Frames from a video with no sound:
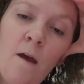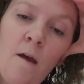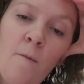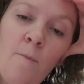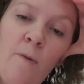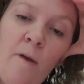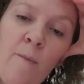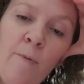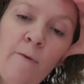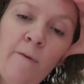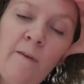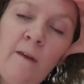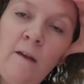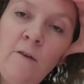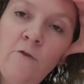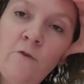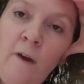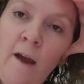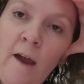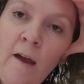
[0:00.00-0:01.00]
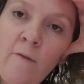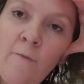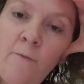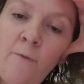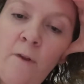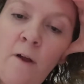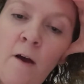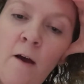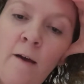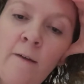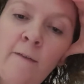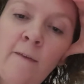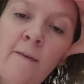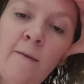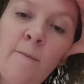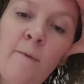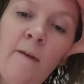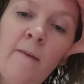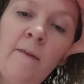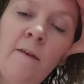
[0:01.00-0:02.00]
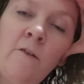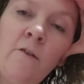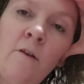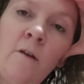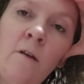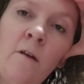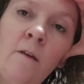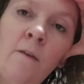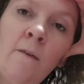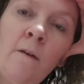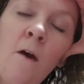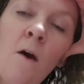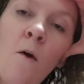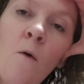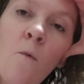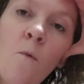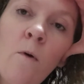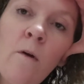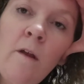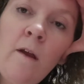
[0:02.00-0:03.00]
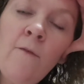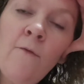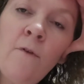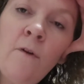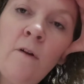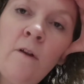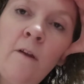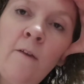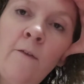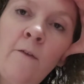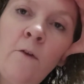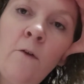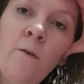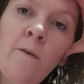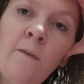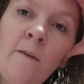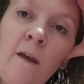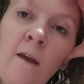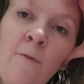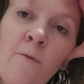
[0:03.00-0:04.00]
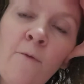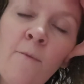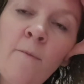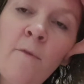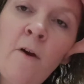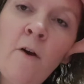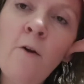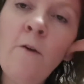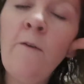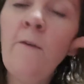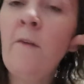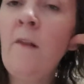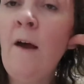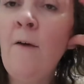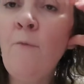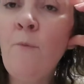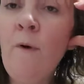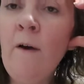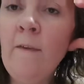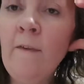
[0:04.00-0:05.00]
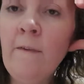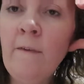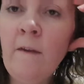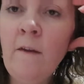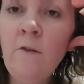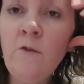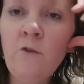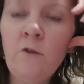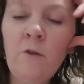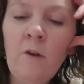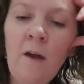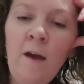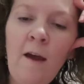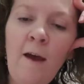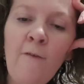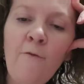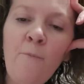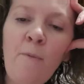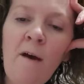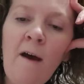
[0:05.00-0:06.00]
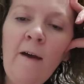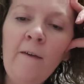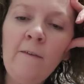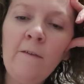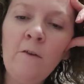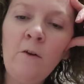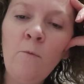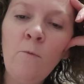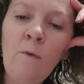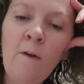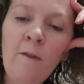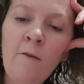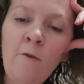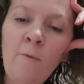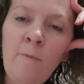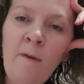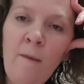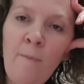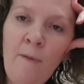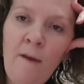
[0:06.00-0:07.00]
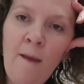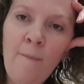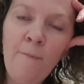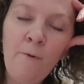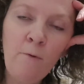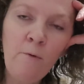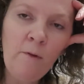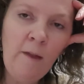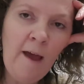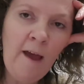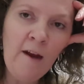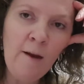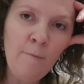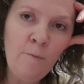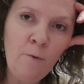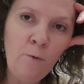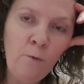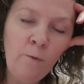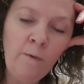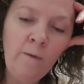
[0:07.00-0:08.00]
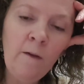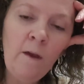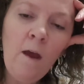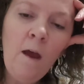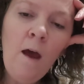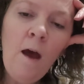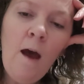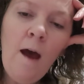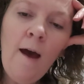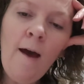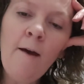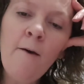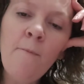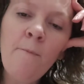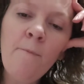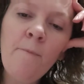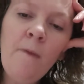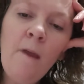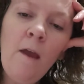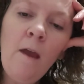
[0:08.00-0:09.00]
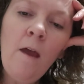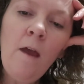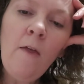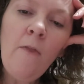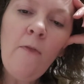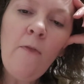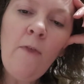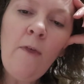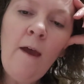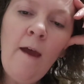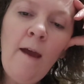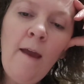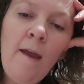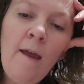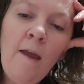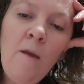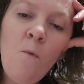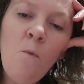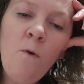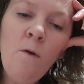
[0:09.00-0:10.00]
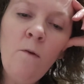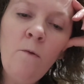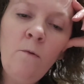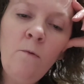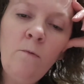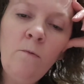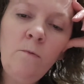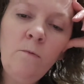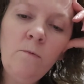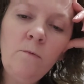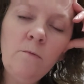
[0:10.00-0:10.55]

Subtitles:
people see dragonflies as messages, whatever it is you see from those loved ones that have passed on, whether it be people, animals, they will